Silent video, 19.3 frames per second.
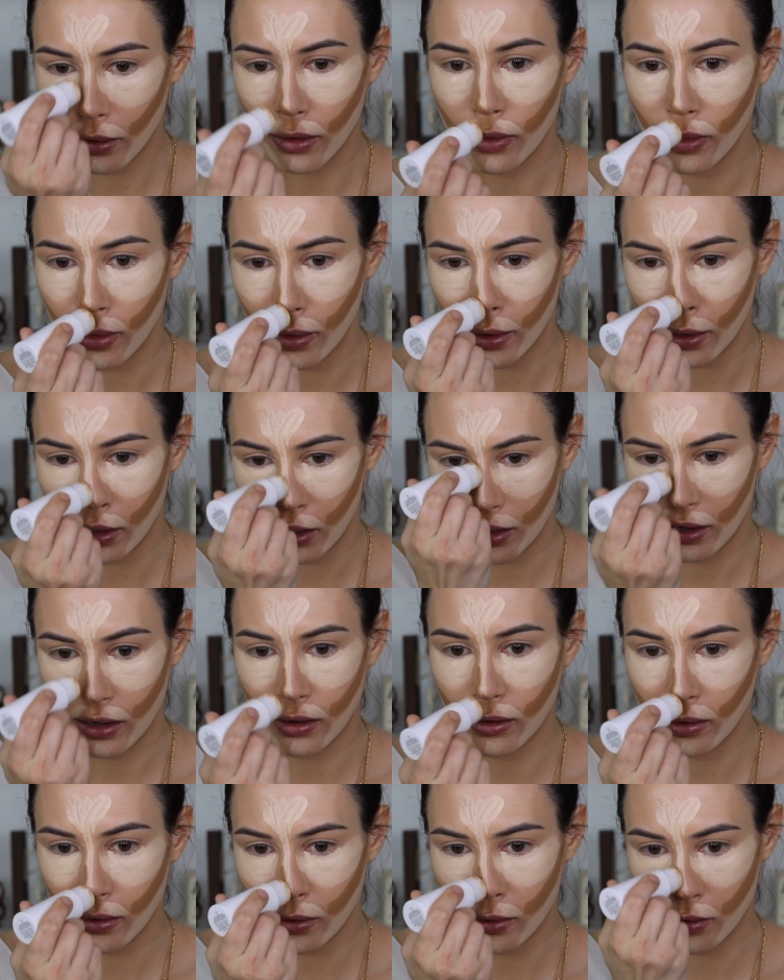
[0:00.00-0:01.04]
and
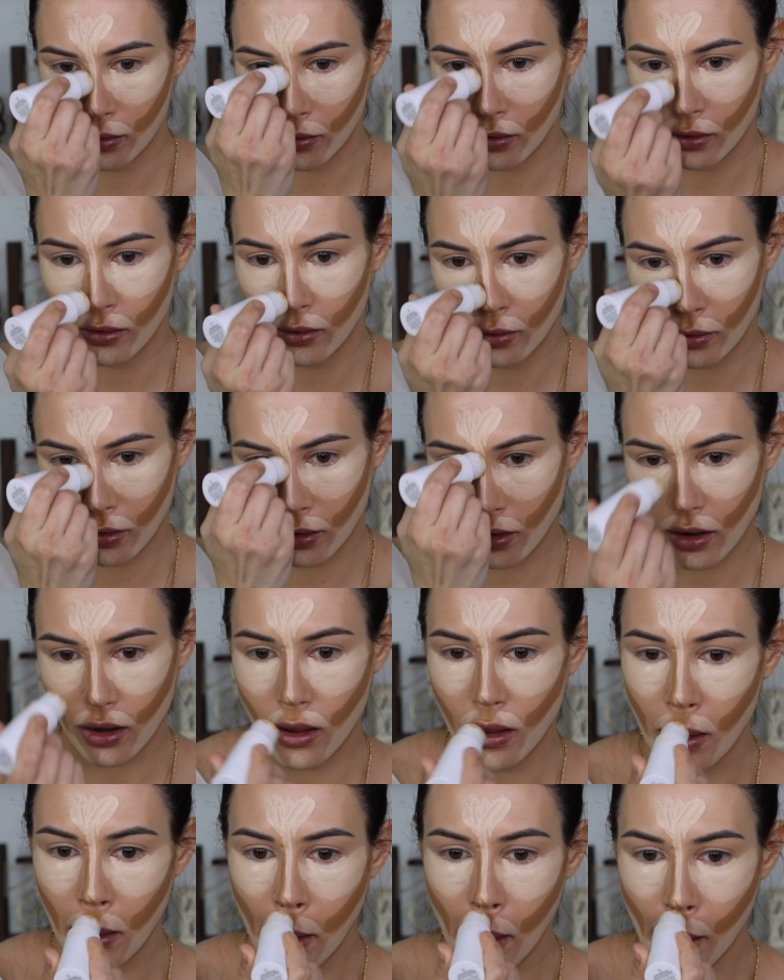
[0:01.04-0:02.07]
then
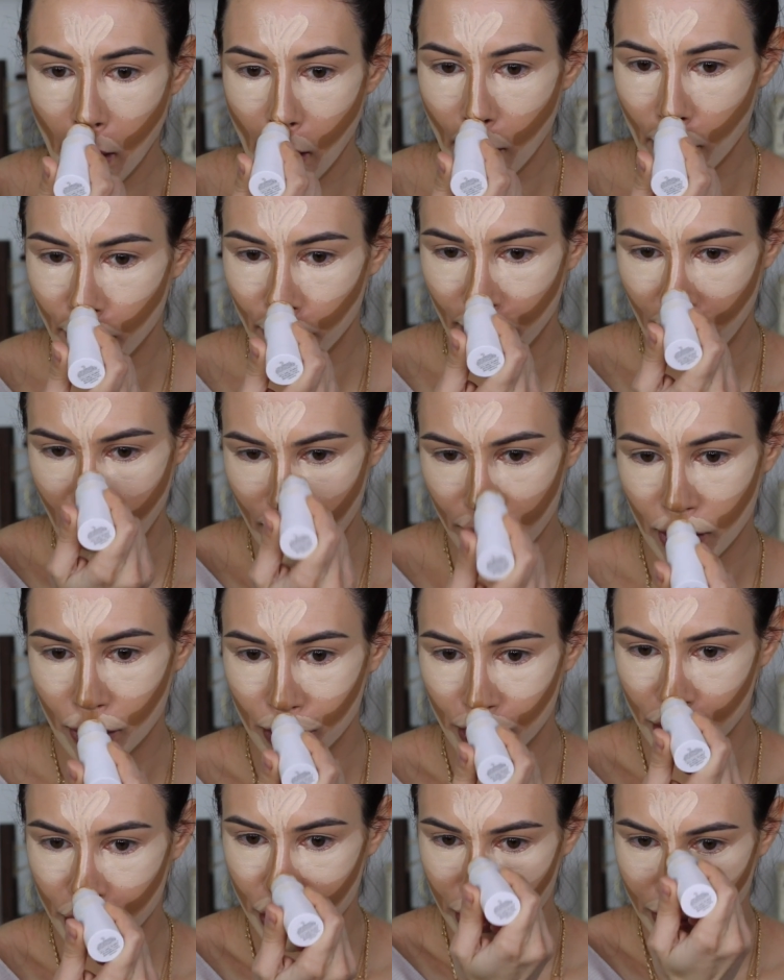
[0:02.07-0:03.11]
around the
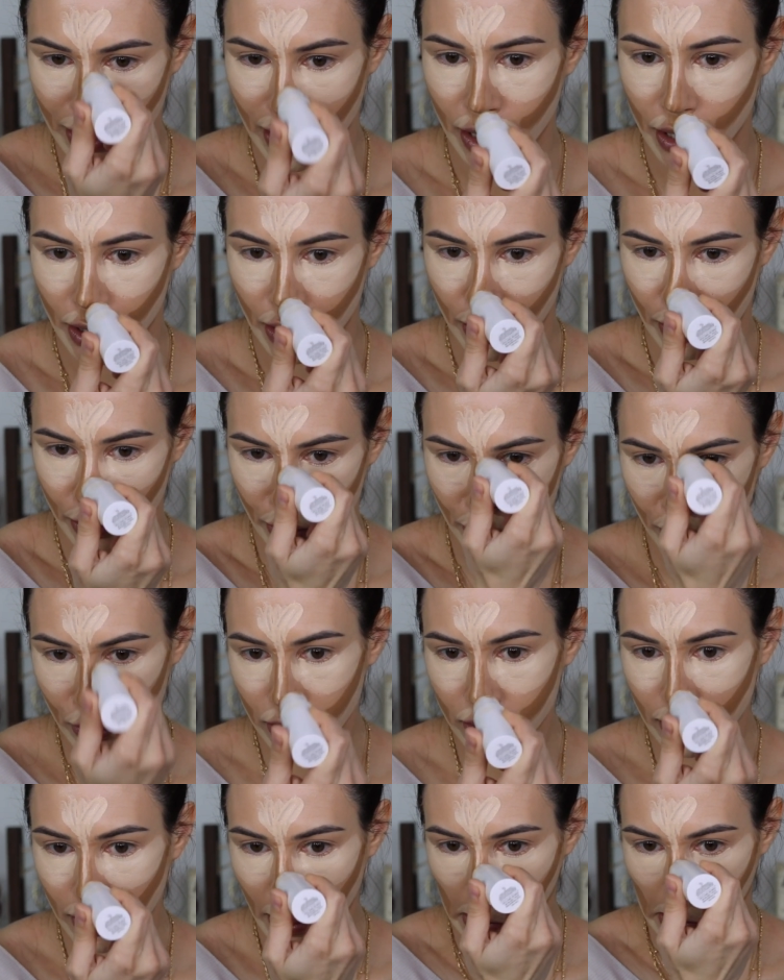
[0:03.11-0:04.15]
bridge of my
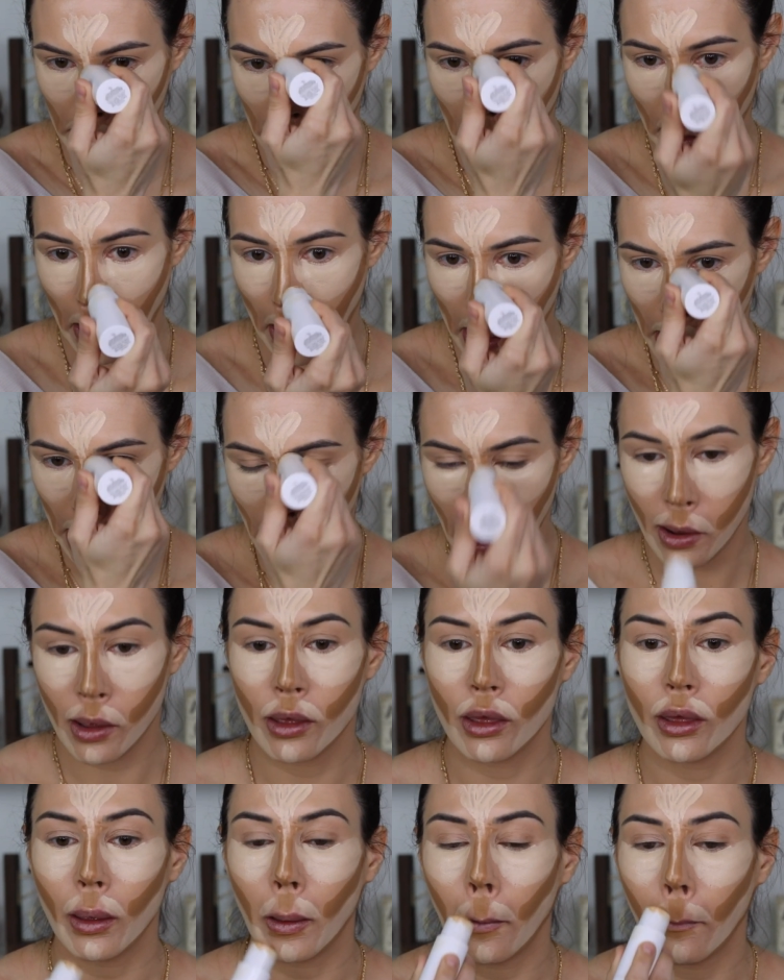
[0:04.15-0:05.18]
nose.
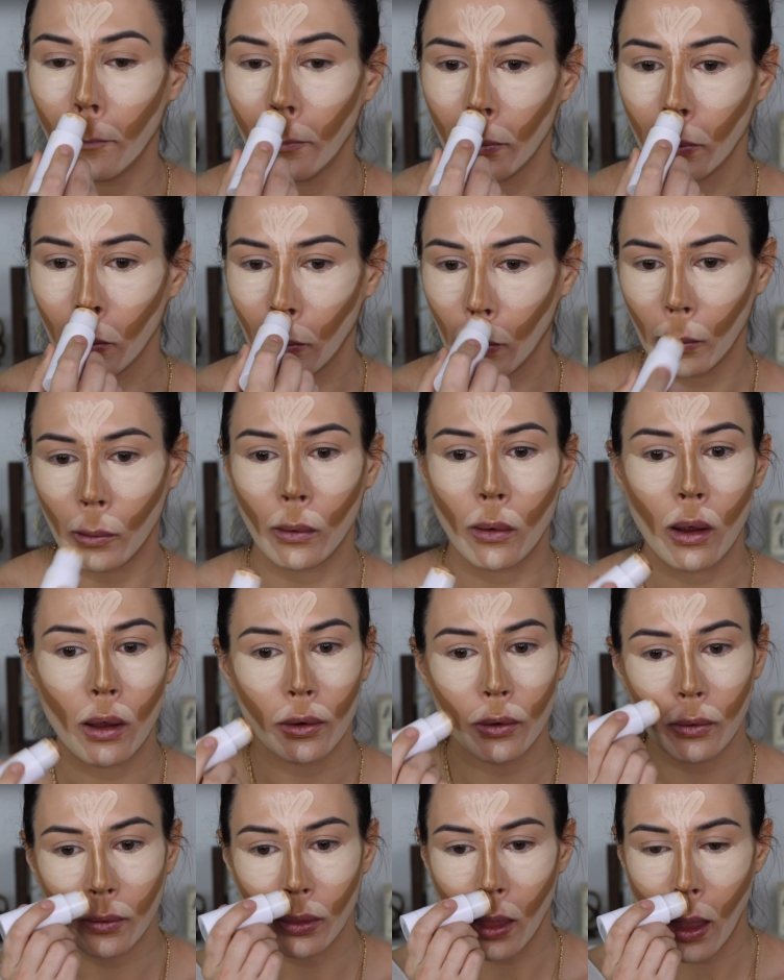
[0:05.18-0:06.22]
I always
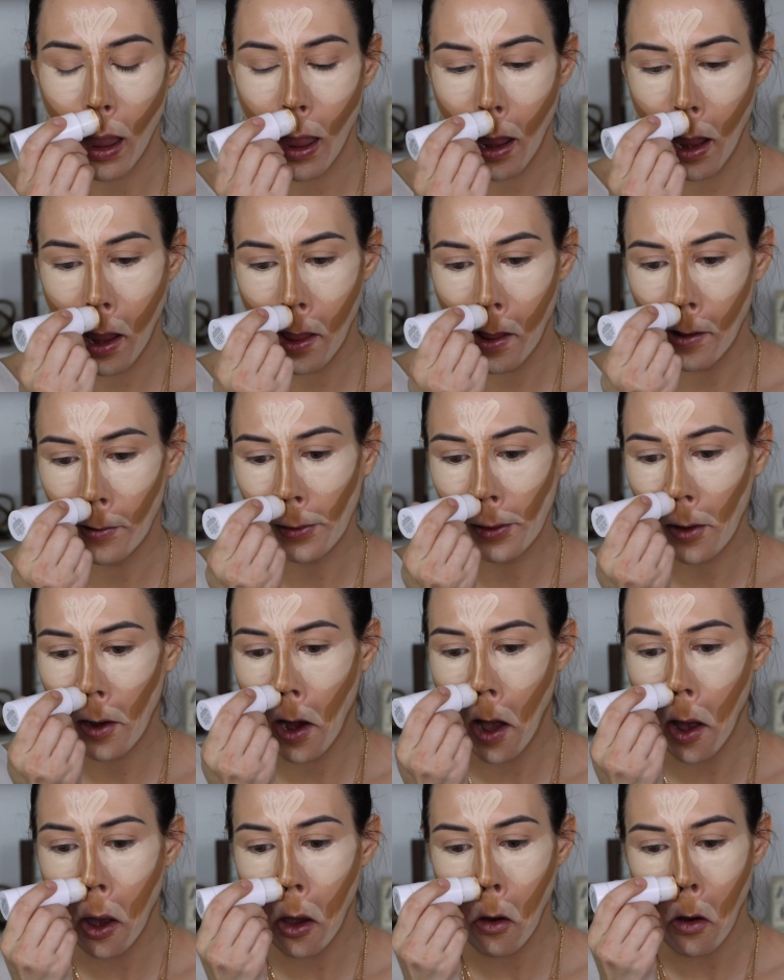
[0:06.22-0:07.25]
contour that. I always
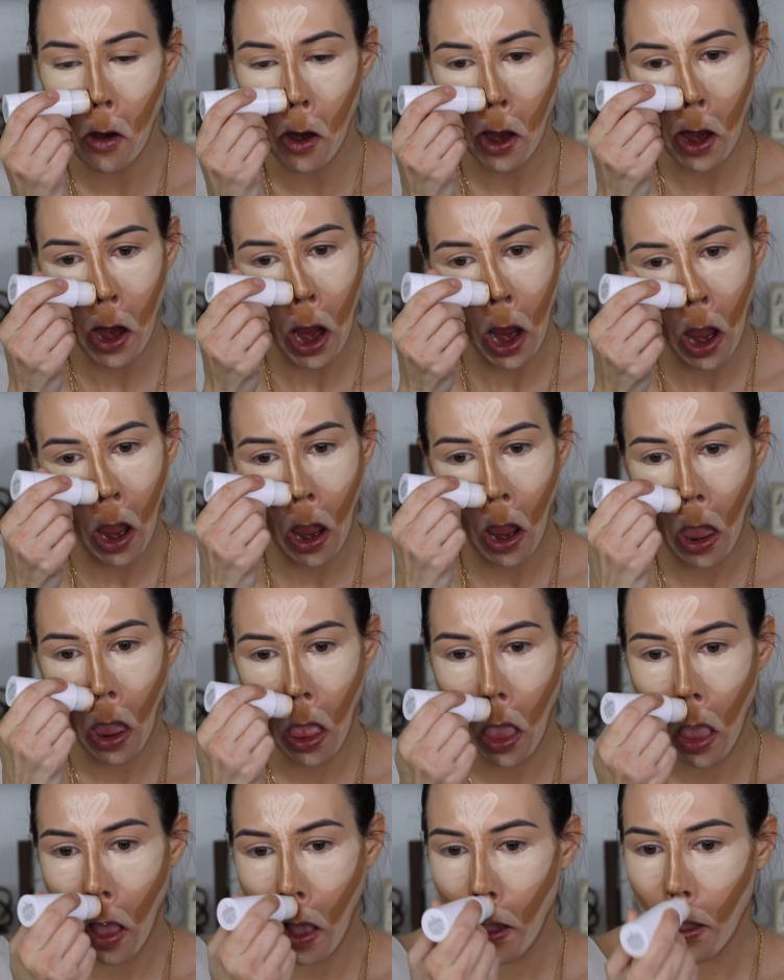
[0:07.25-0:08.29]
contour
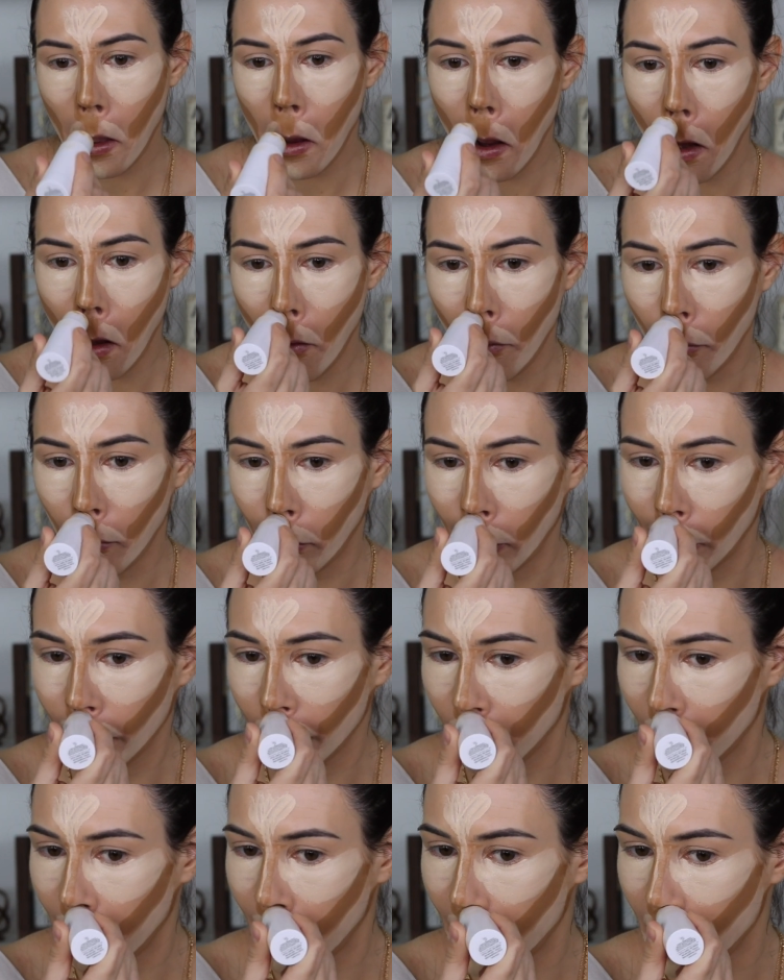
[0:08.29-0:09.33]
like on the
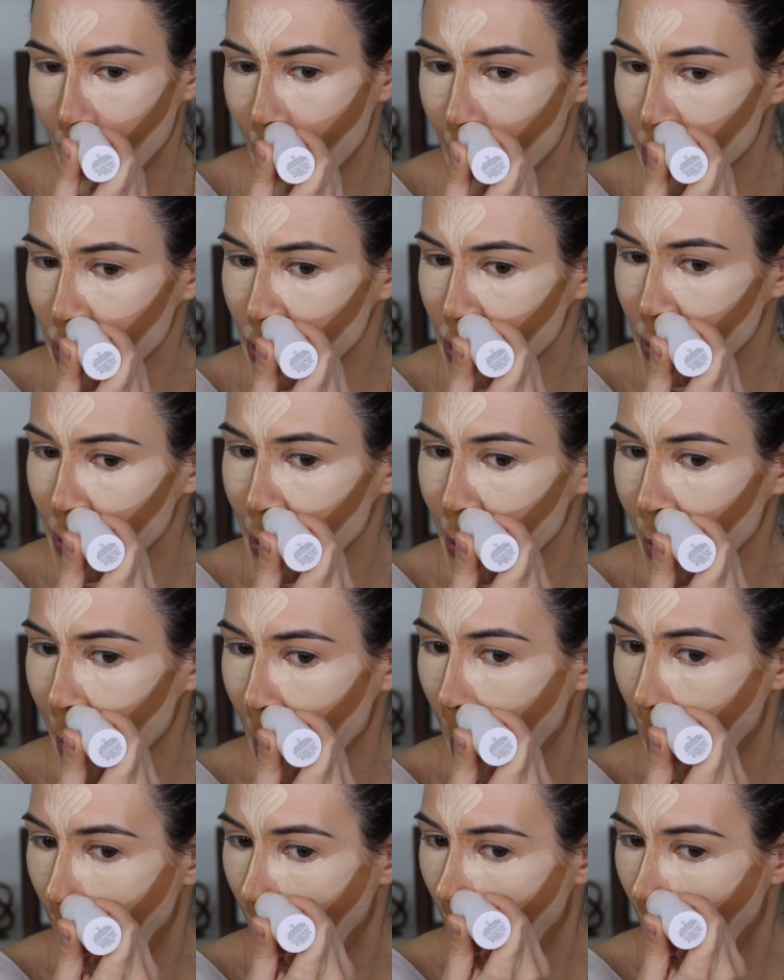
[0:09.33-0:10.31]
base of my nostrils,